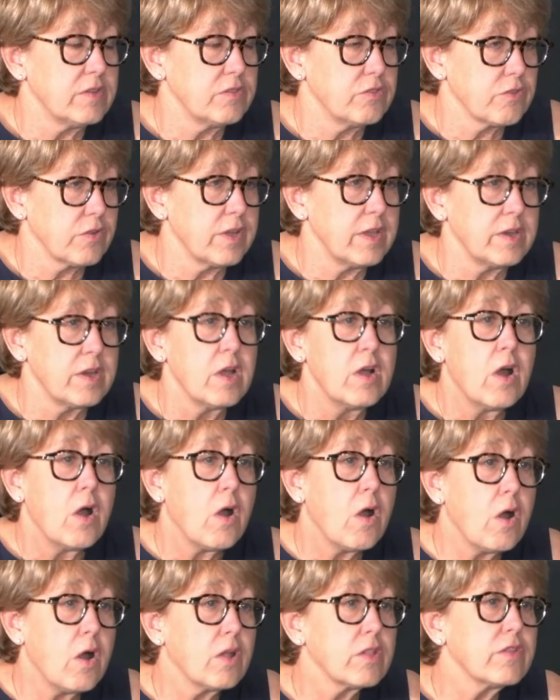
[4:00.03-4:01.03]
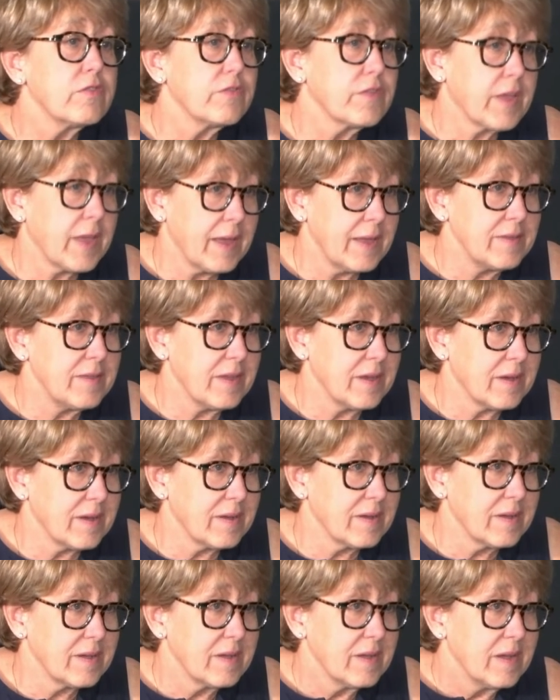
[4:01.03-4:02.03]
to train all of
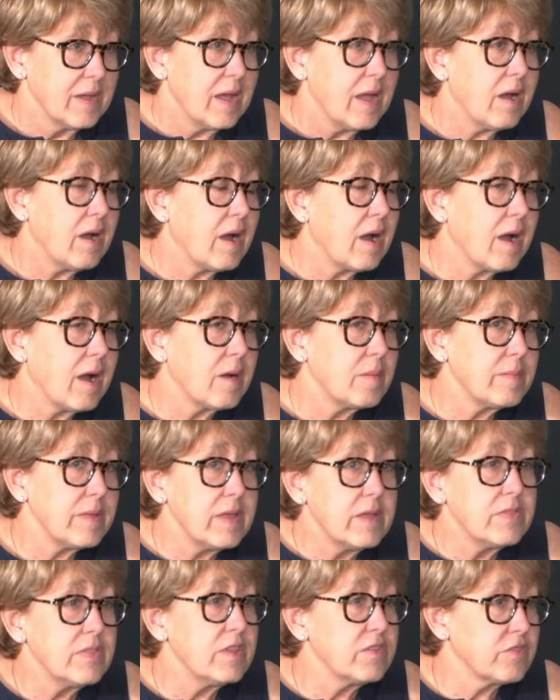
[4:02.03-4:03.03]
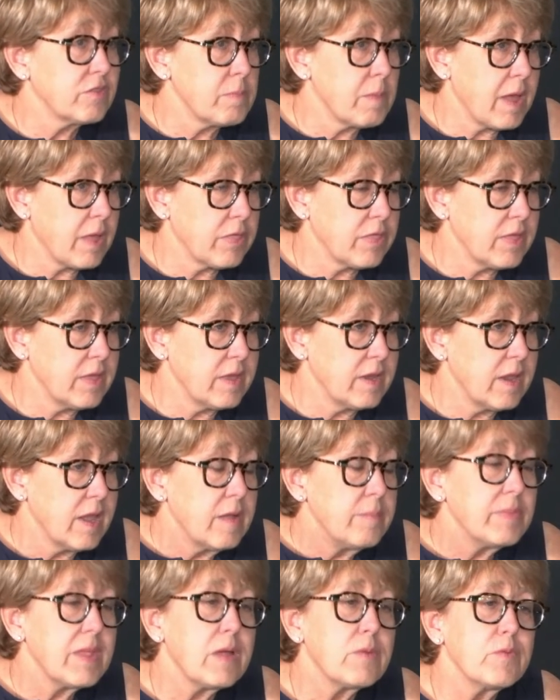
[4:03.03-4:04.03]
Kenya in this method,
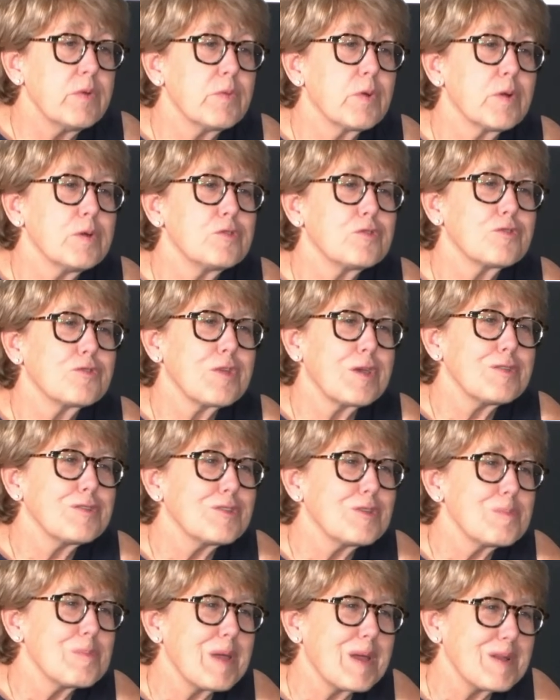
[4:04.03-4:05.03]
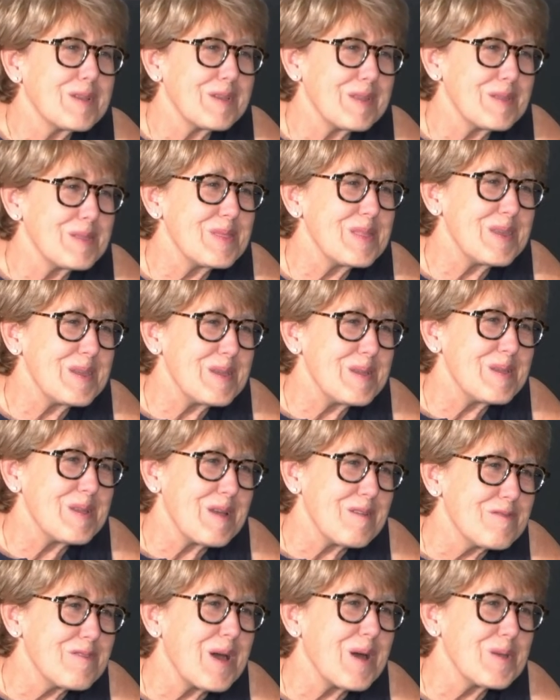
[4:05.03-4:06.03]
and we were just about in the
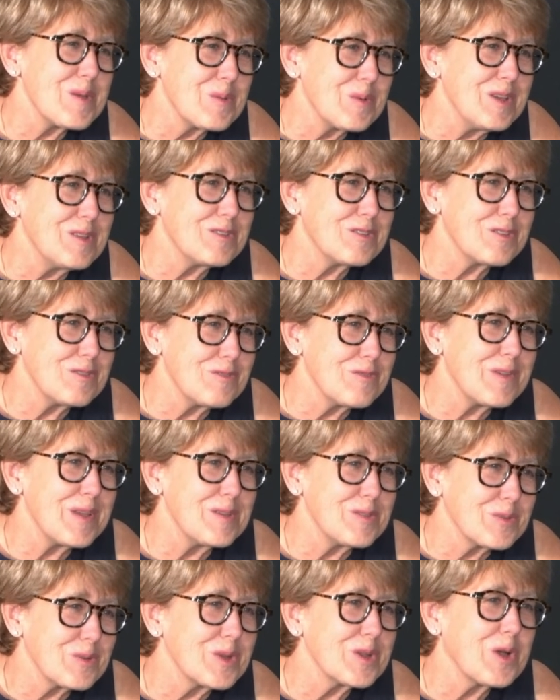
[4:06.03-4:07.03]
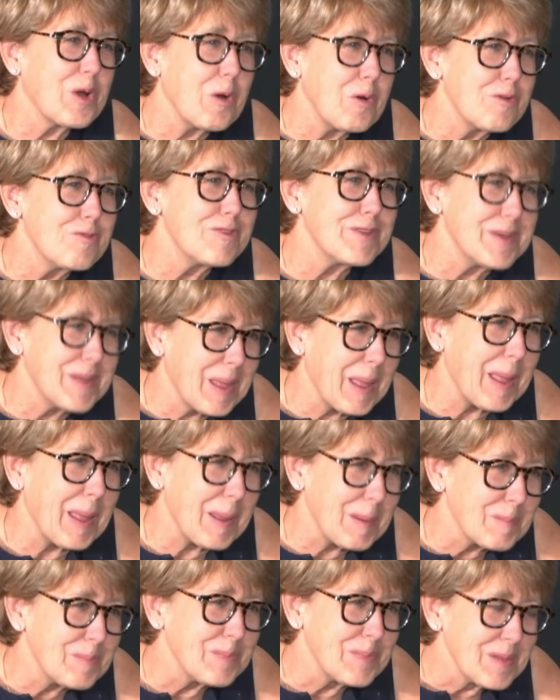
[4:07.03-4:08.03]
evaluation phase when COVID
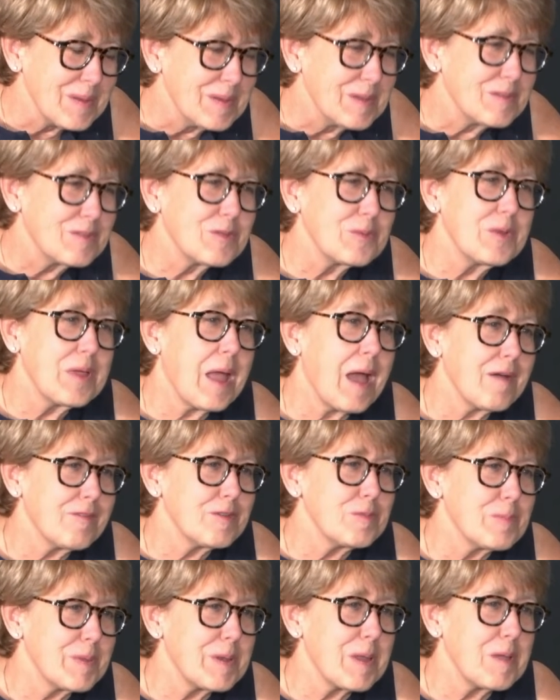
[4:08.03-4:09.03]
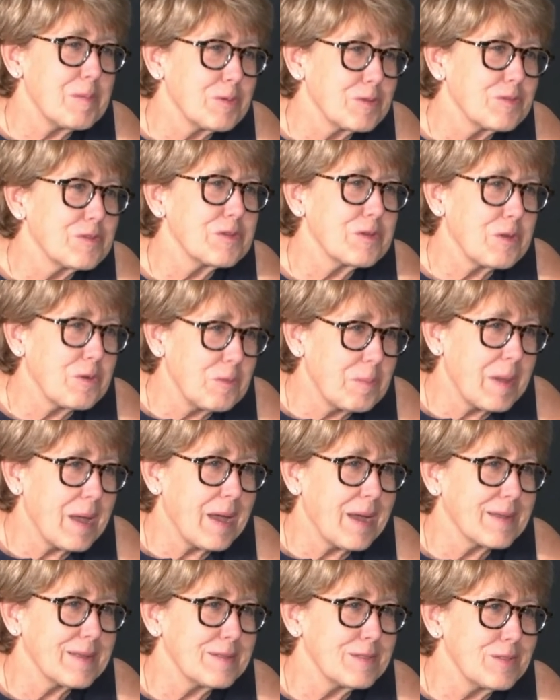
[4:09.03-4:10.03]
came. So we haven't been able to go
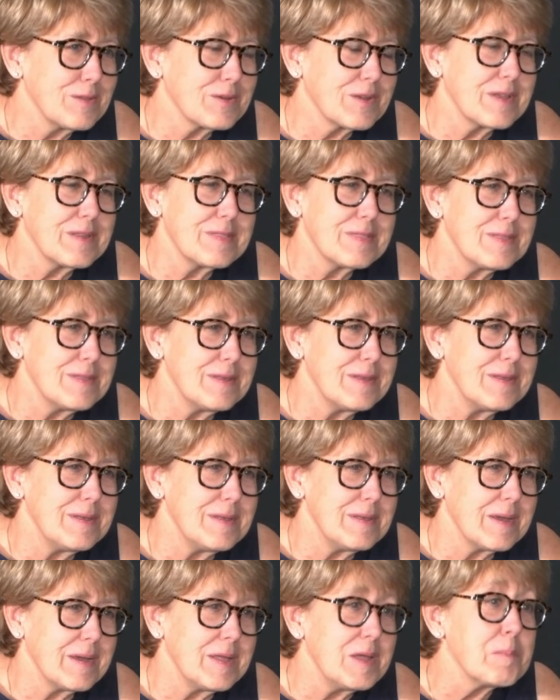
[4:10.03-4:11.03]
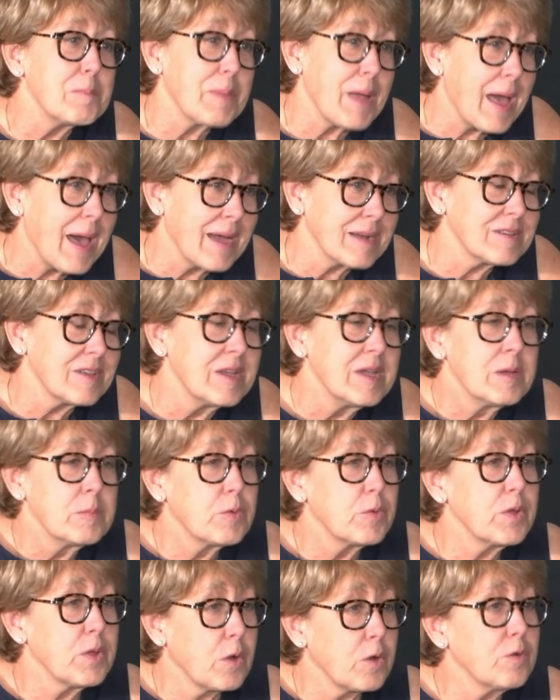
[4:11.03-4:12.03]
back and look at the impact,
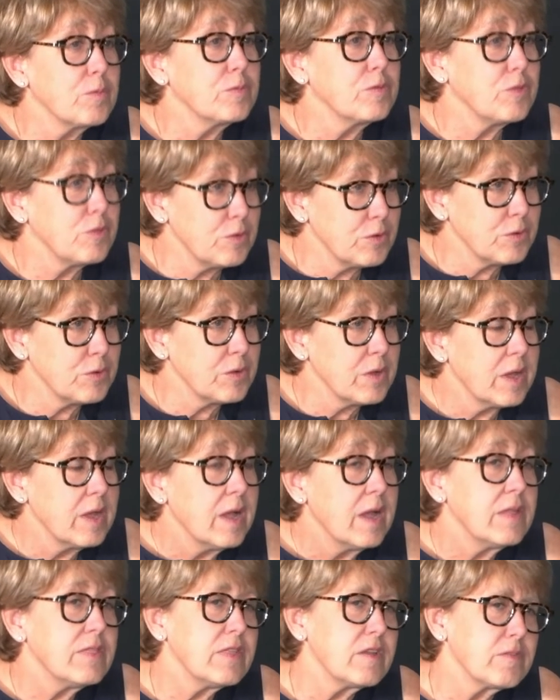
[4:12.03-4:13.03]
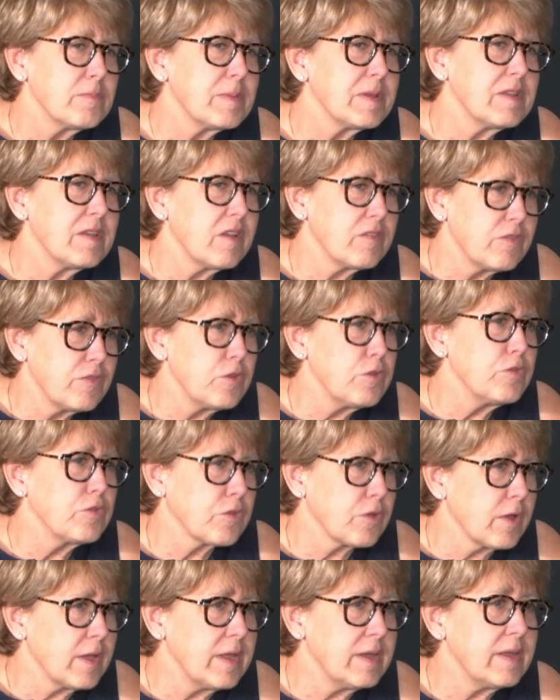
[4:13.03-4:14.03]
but we hope to. There have been a few
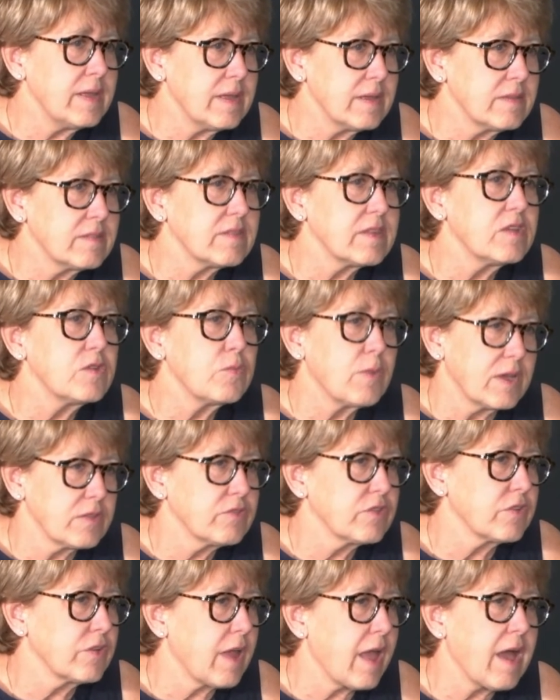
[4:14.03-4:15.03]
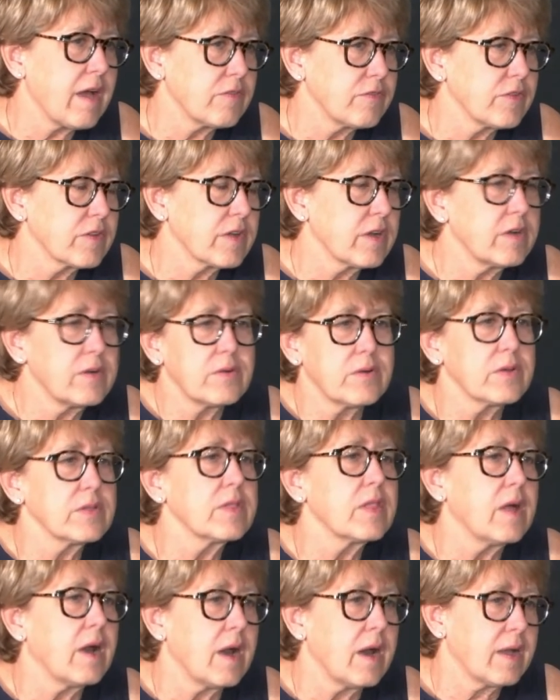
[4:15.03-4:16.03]
trainings in Western Africa
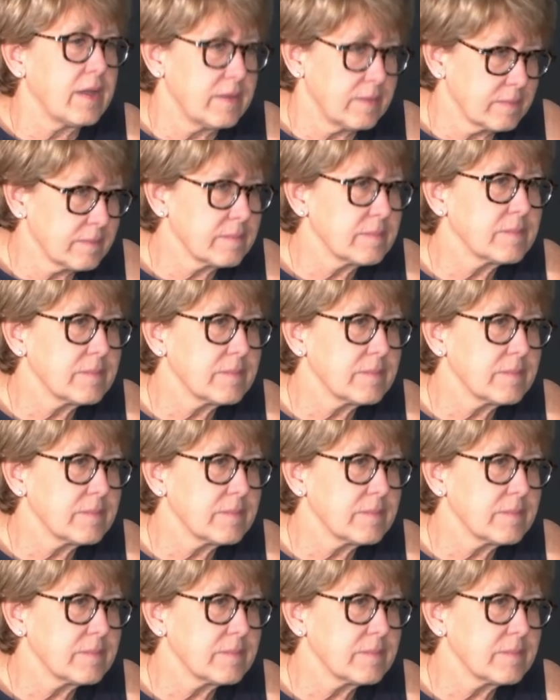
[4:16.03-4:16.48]
online.